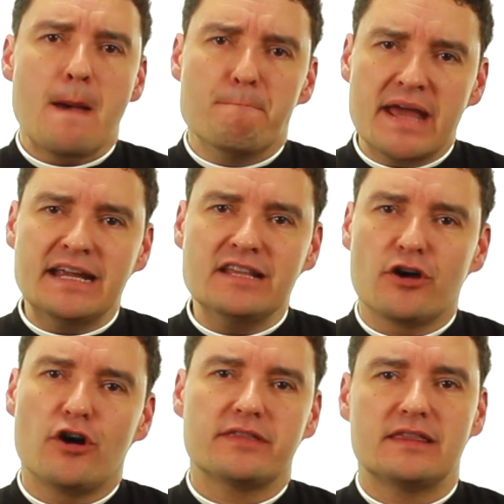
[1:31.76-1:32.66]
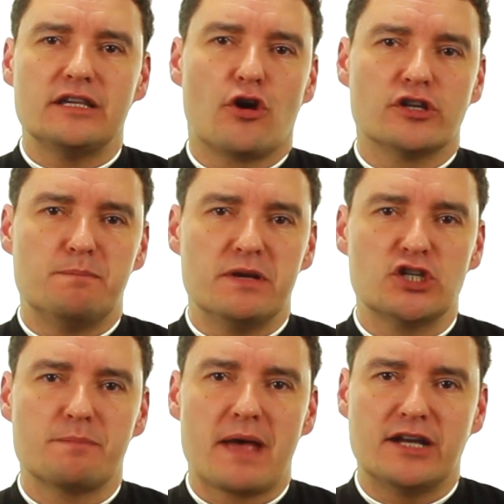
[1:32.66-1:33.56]
Many thought that the
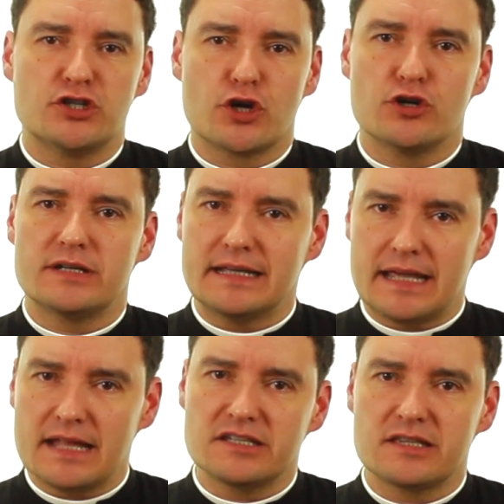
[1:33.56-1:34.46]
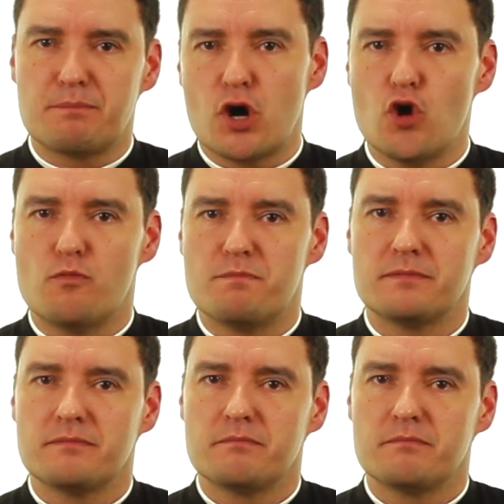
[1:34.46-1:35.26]
Archbishop had turned against the Pope